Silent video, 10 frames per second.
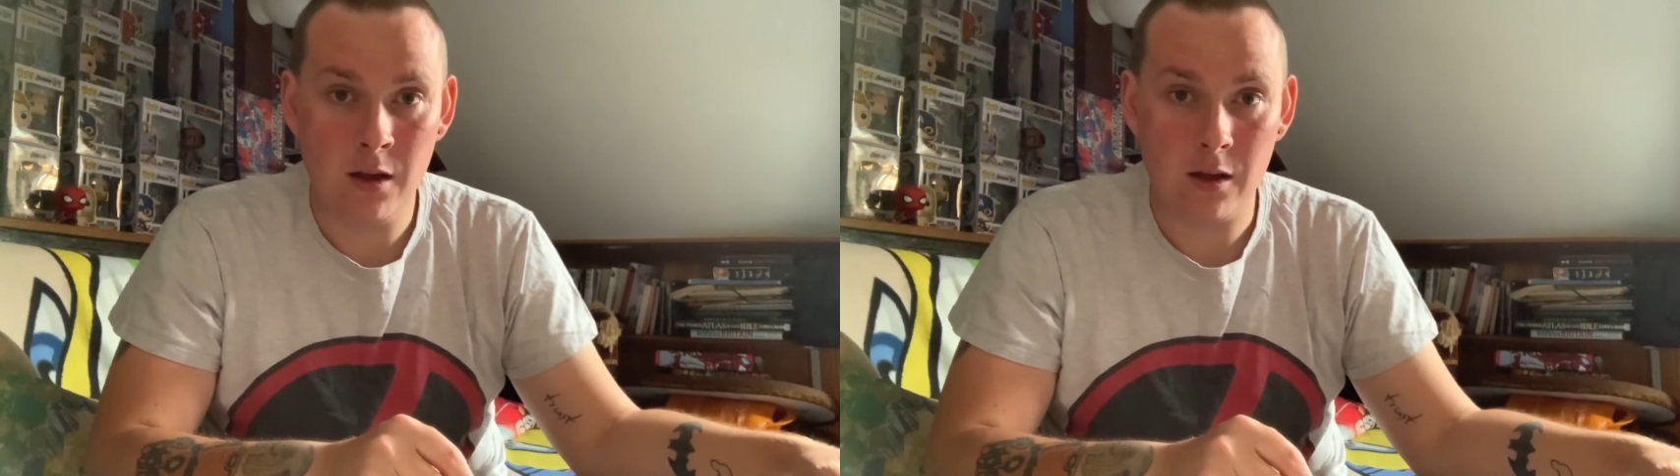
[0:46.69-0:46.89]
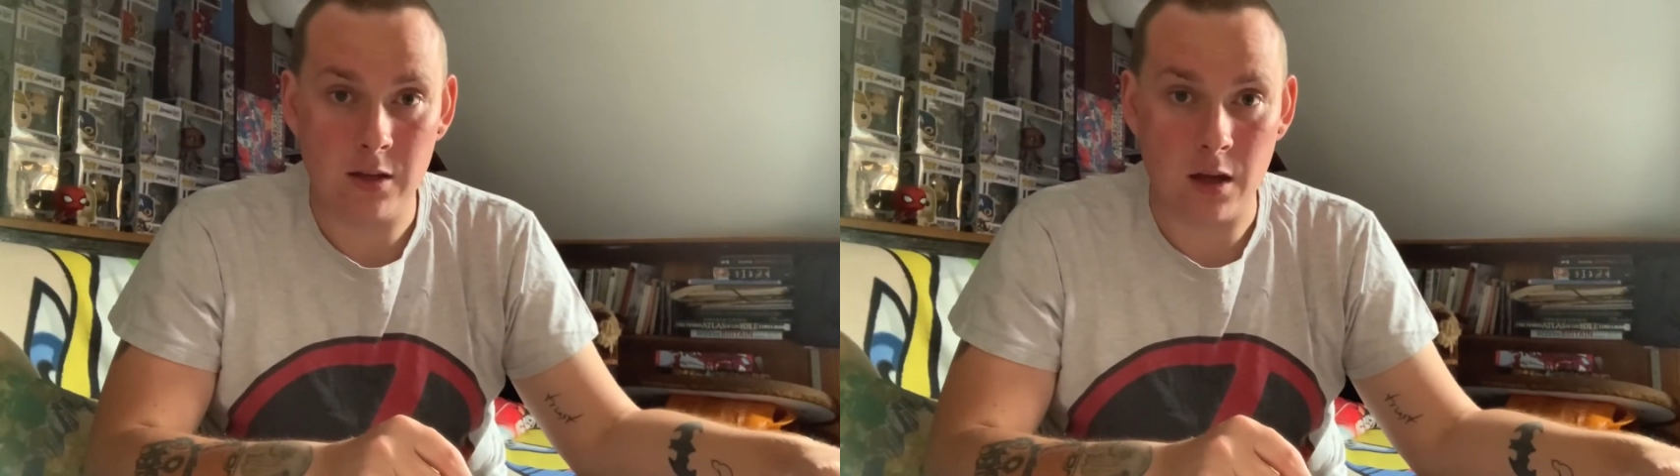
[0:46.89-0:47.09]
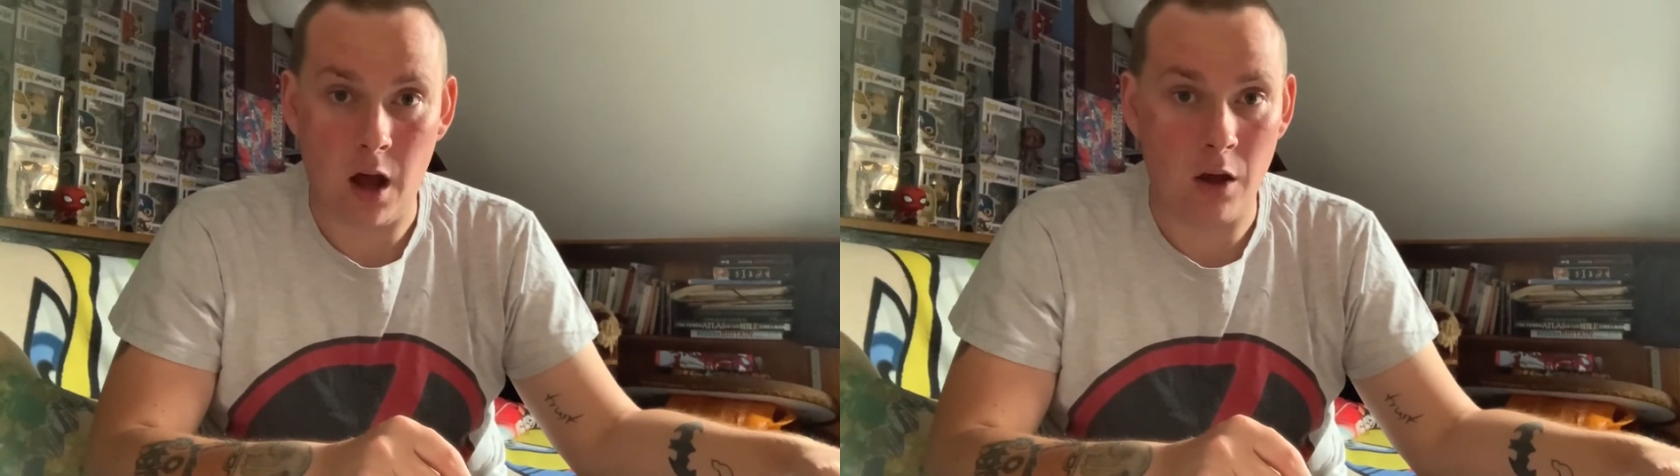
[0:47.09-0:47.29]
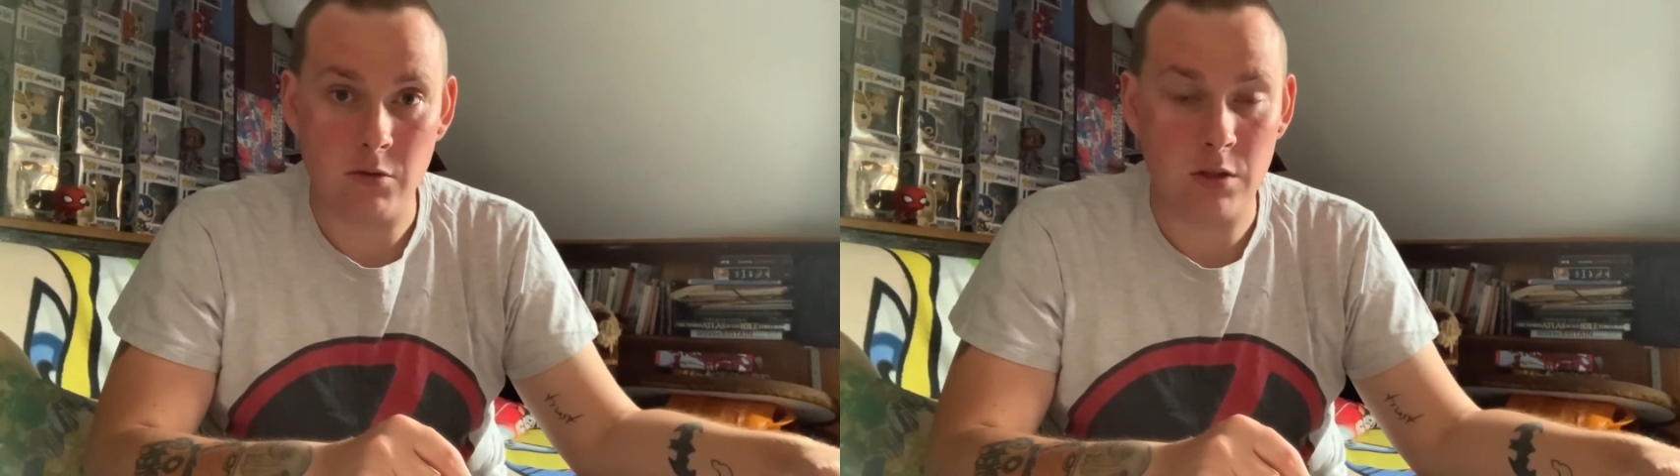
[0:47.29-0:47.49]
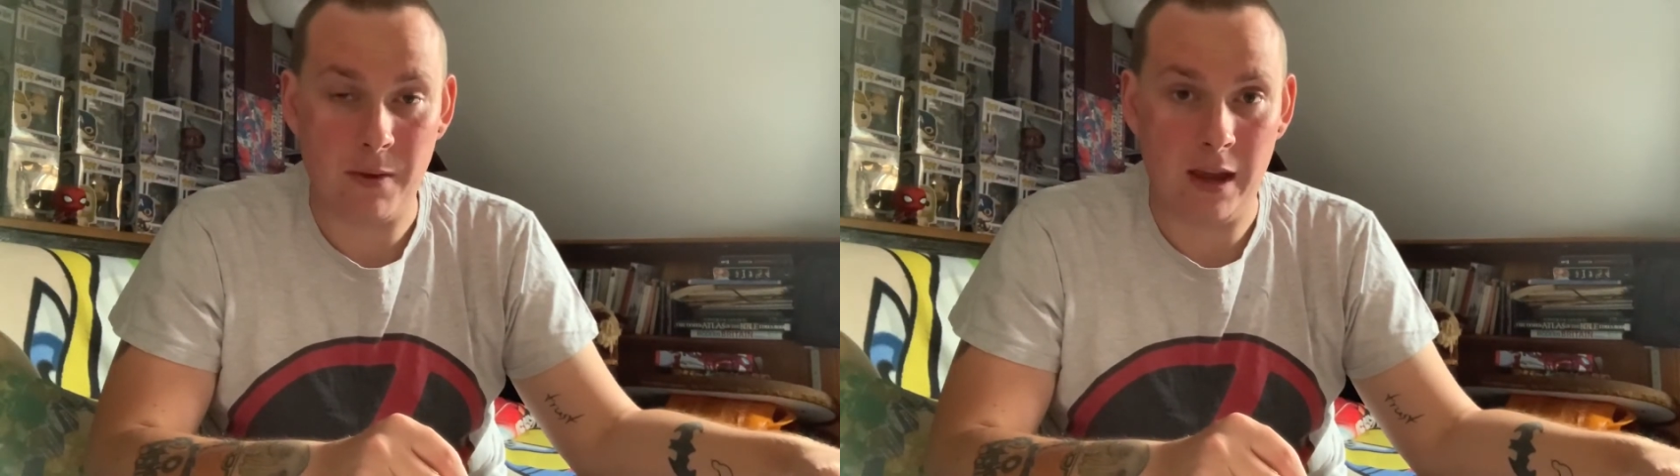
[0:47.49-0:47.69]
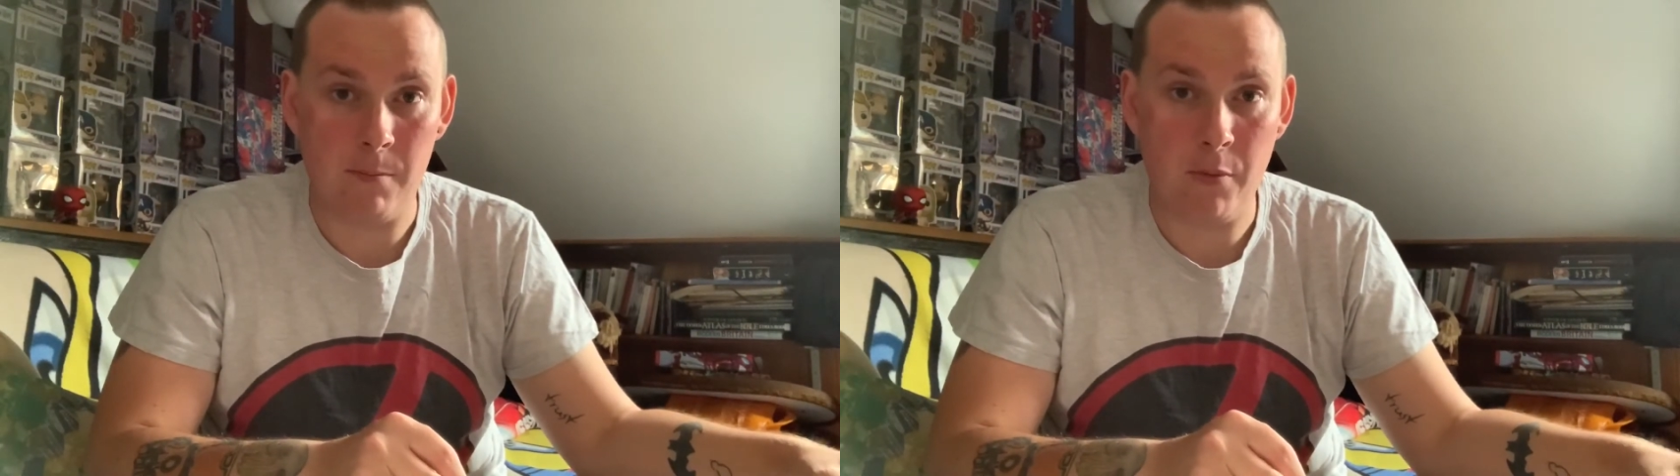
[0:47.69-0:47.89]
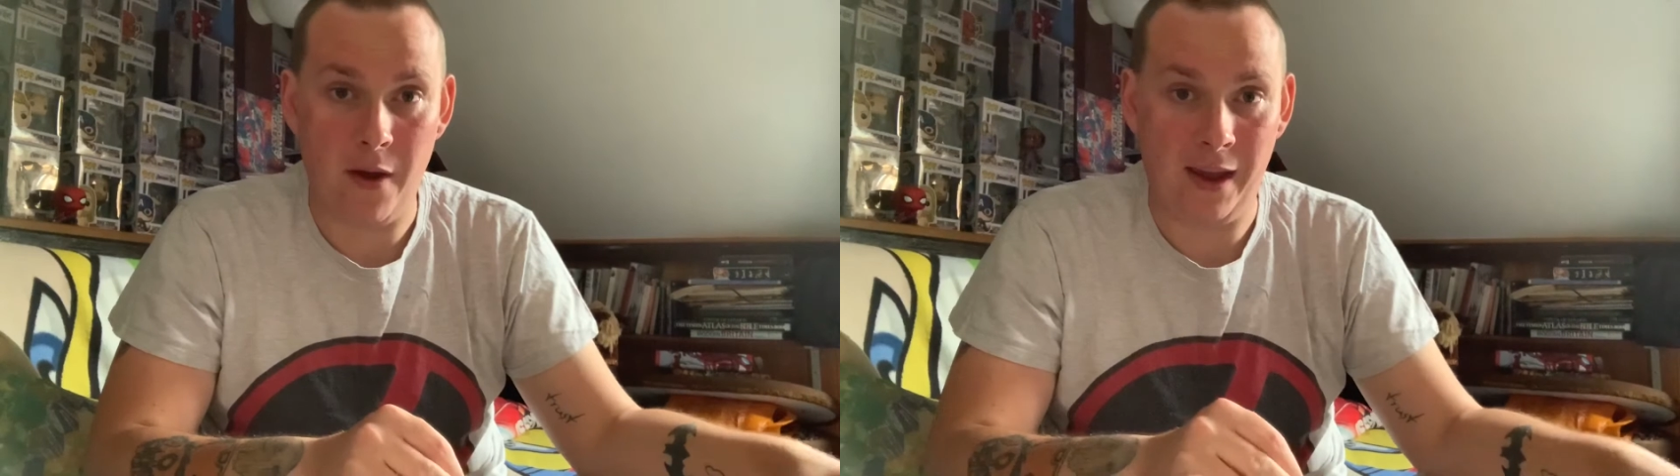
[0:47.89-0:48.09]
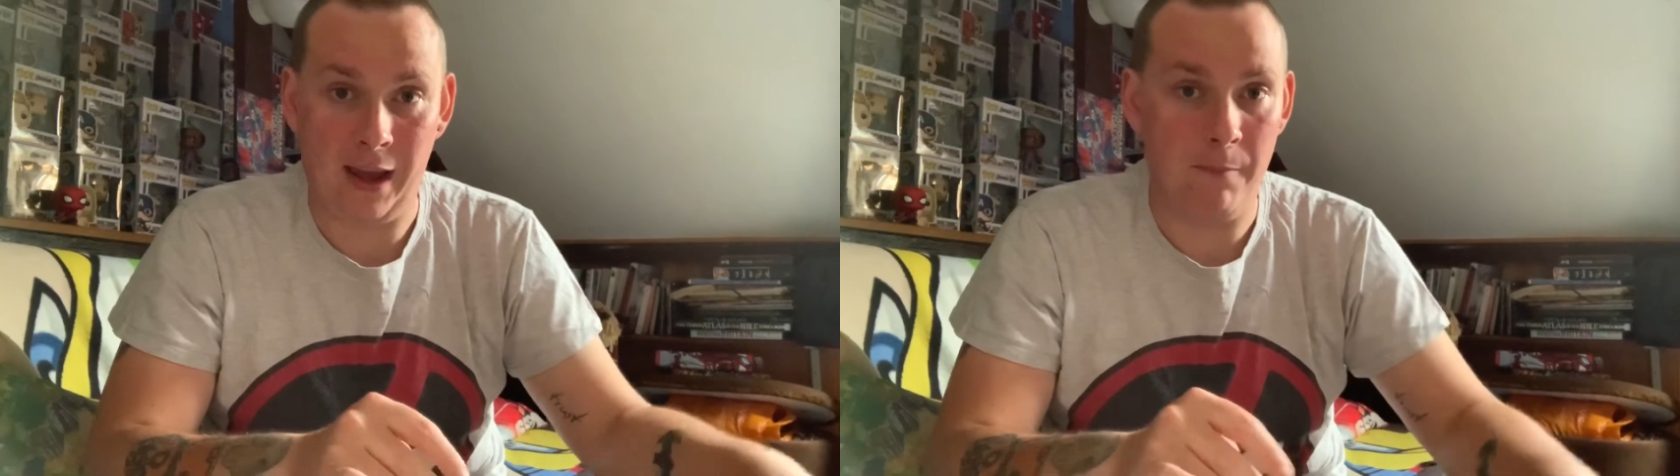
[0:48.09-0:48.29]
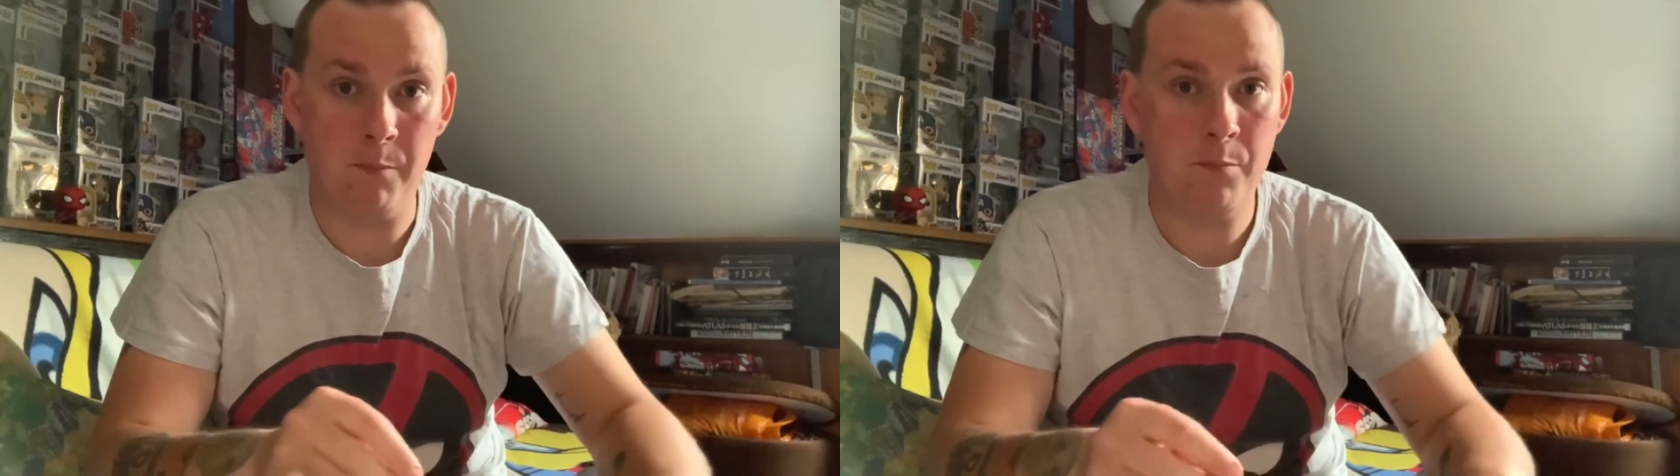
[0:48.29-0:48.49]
Because I'll just be putting it,